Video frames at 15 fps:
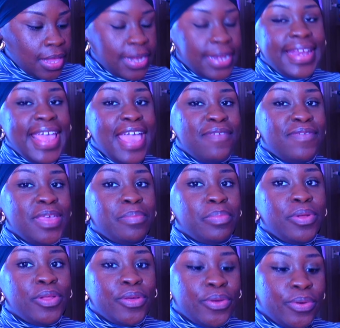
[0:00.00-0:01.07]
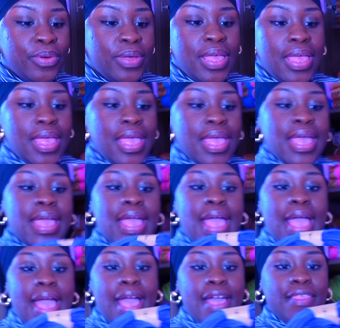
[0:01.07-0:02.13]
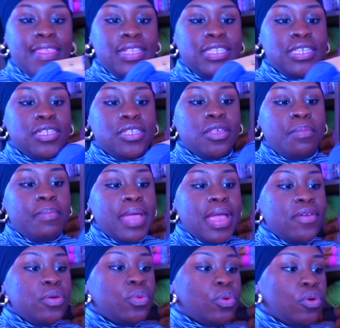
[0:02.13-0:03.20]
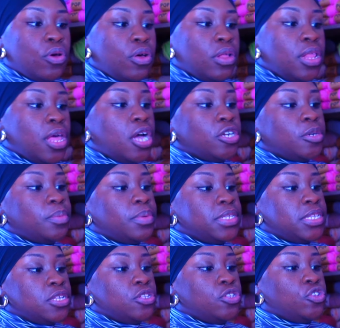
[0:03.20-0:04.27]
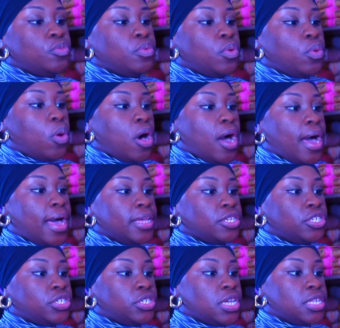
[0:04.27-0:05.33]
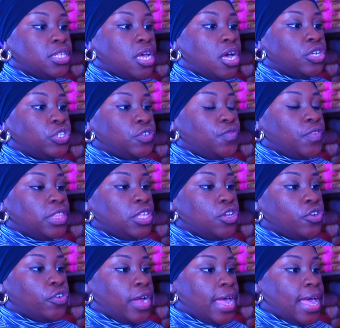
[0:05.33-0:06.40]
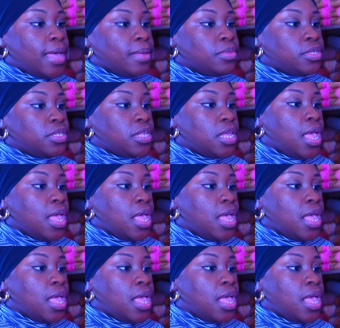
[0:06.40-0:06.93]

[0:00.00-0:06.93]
navy blue. And this is the Merry Wool, 100% superwash. It's 150 grams.